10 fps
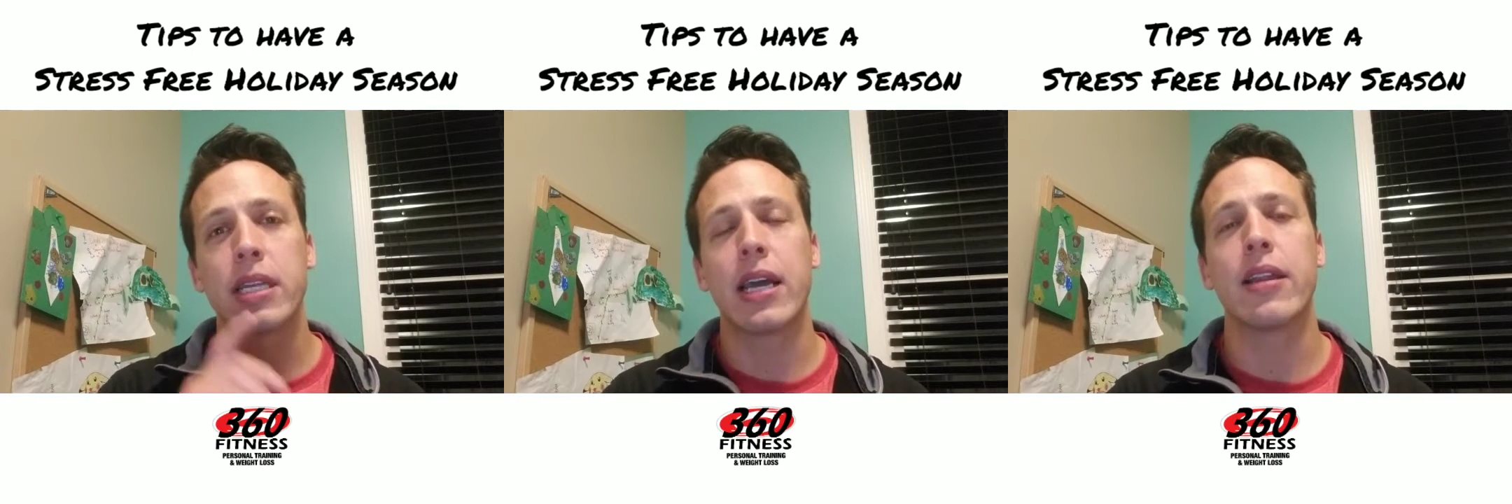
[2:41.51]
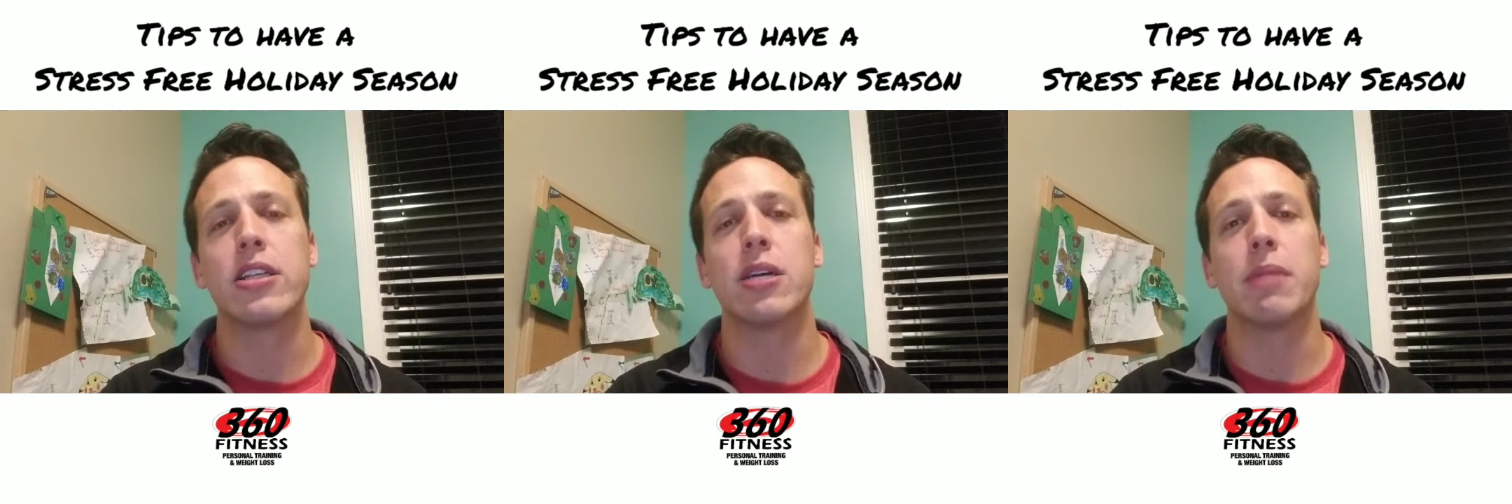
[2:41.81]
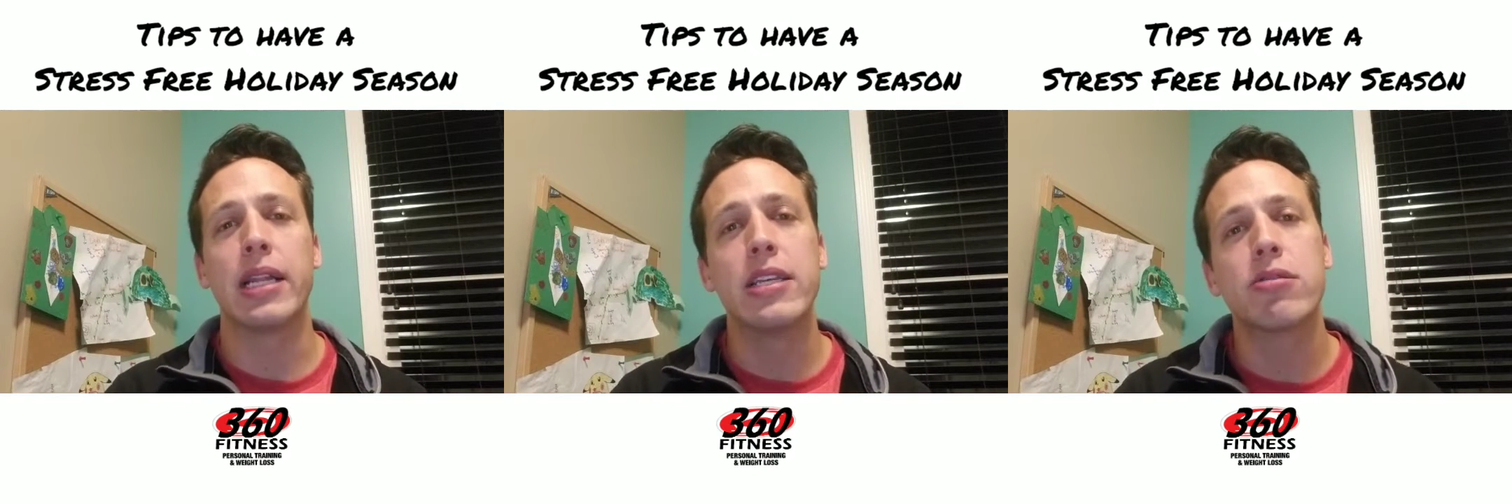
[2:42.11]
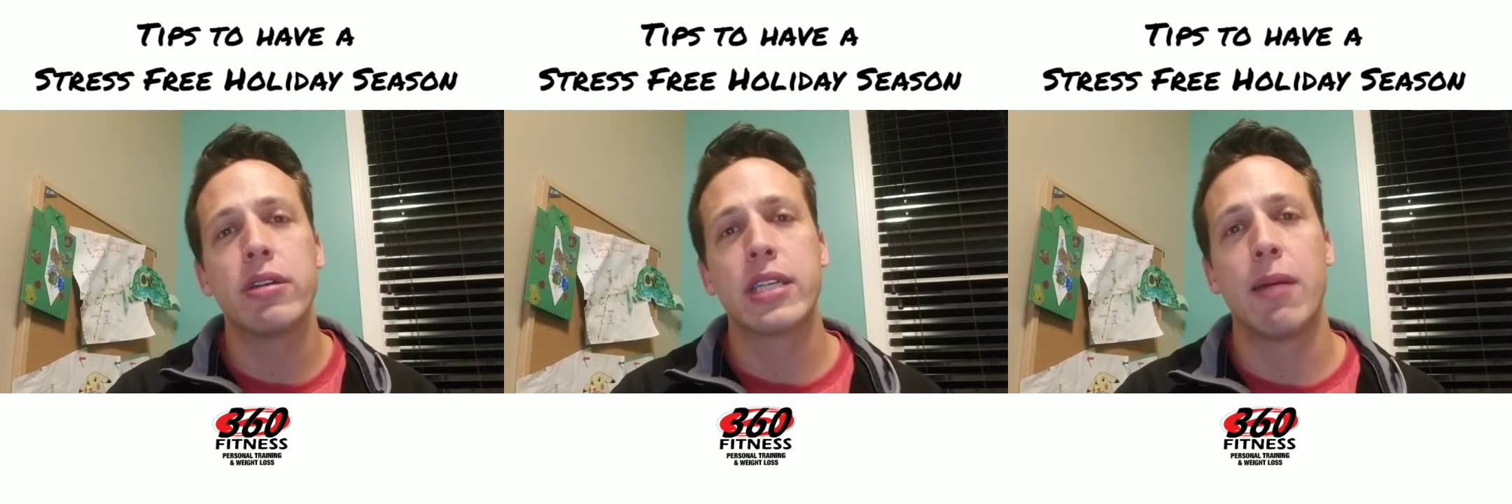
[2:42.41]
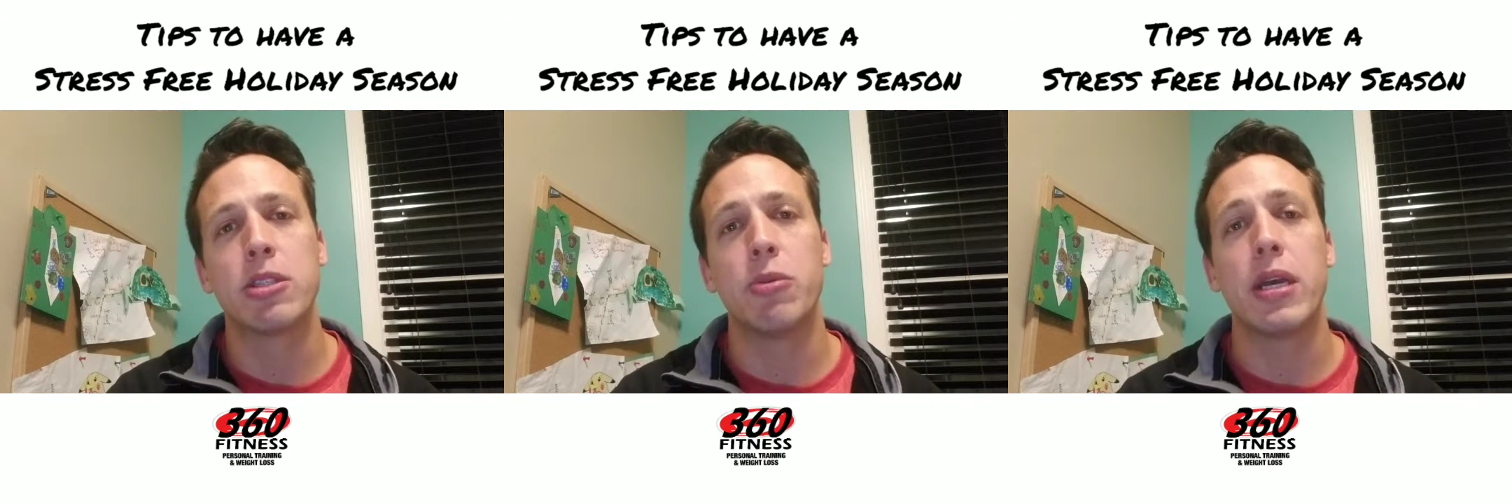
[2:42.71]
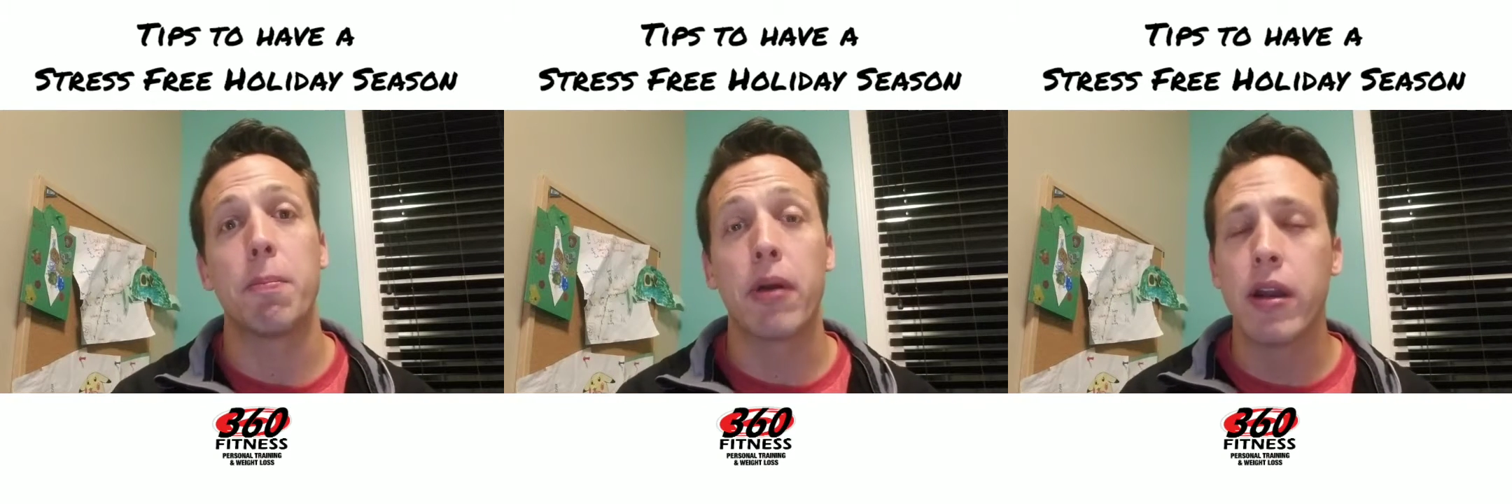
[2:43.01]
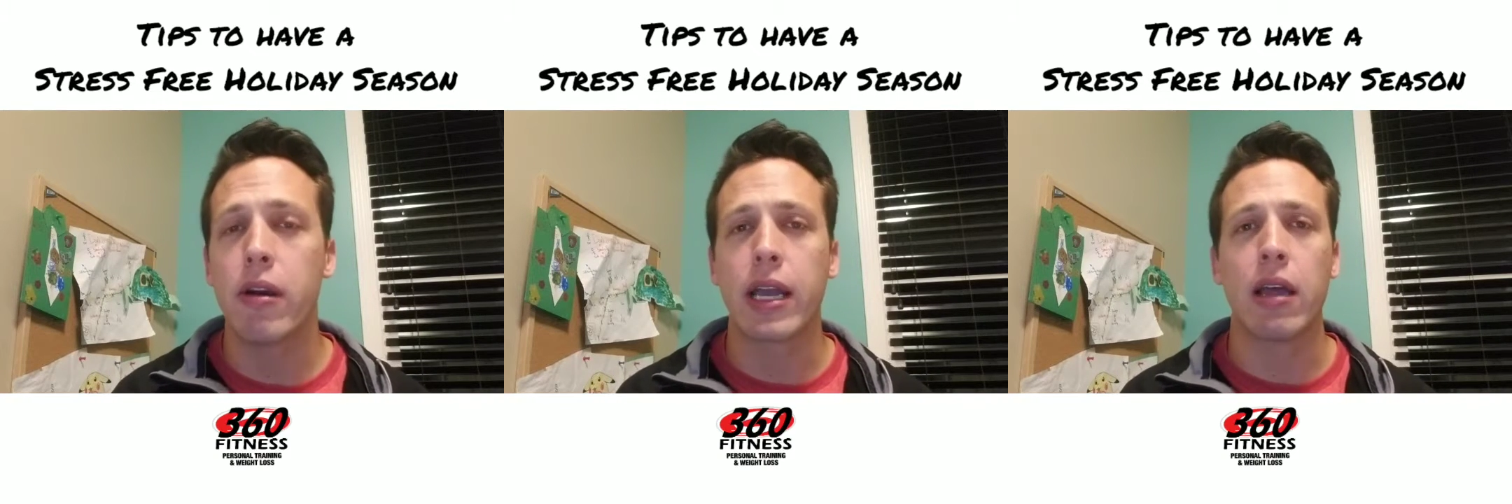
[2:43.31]
Get in the gym at least three times a week. Put it
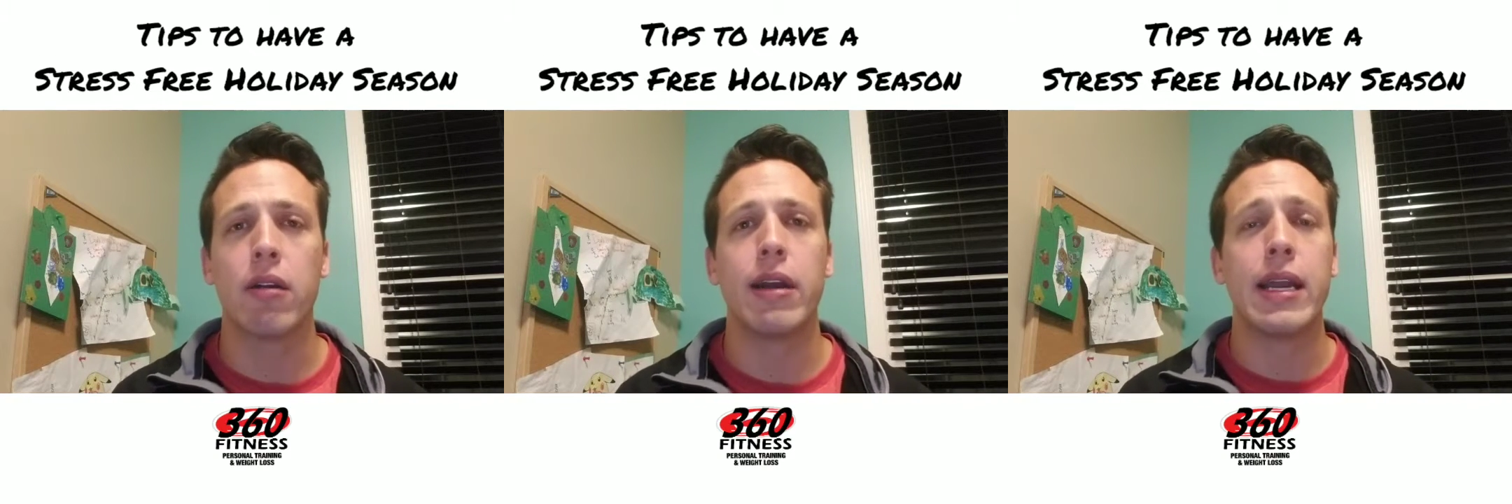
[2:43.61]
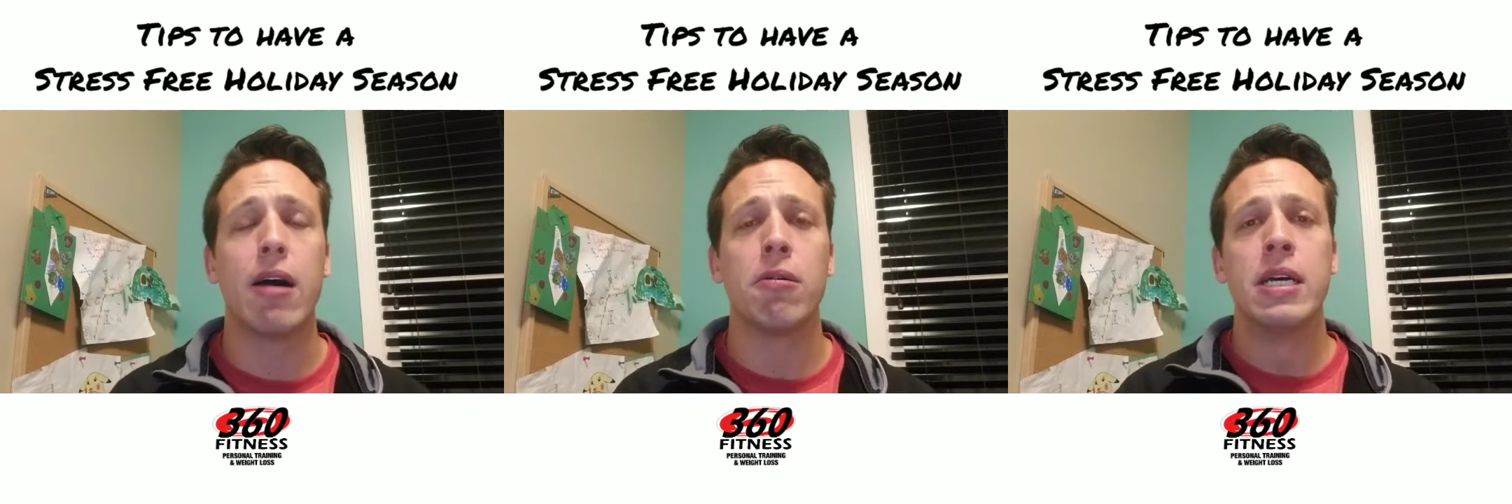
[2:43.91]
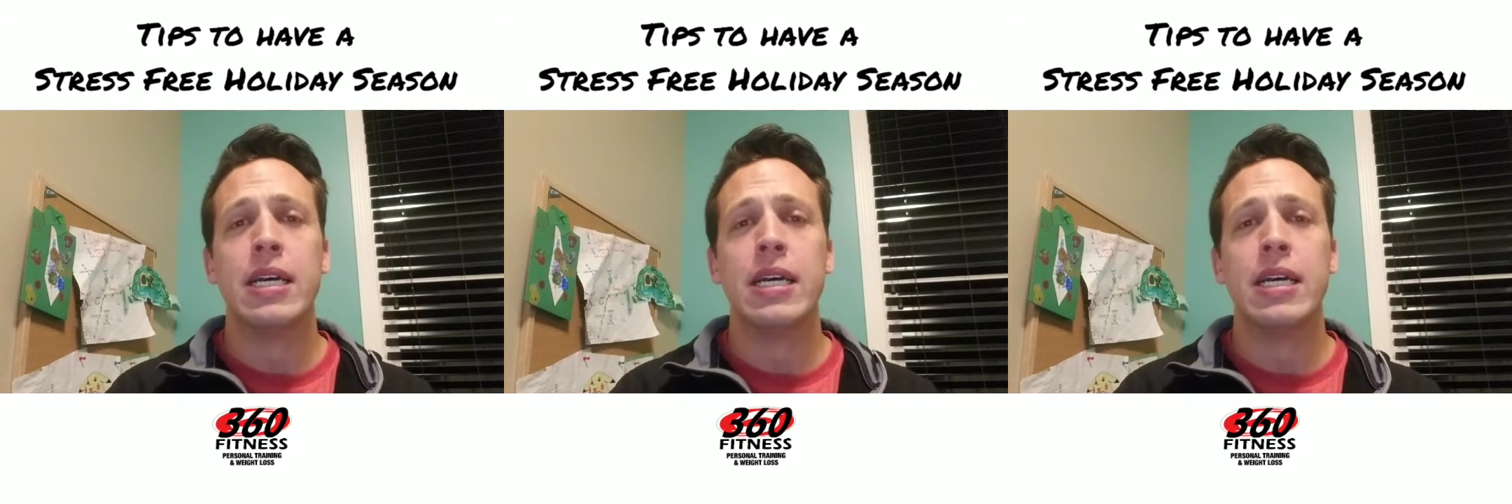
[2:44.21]
in your calendar right now.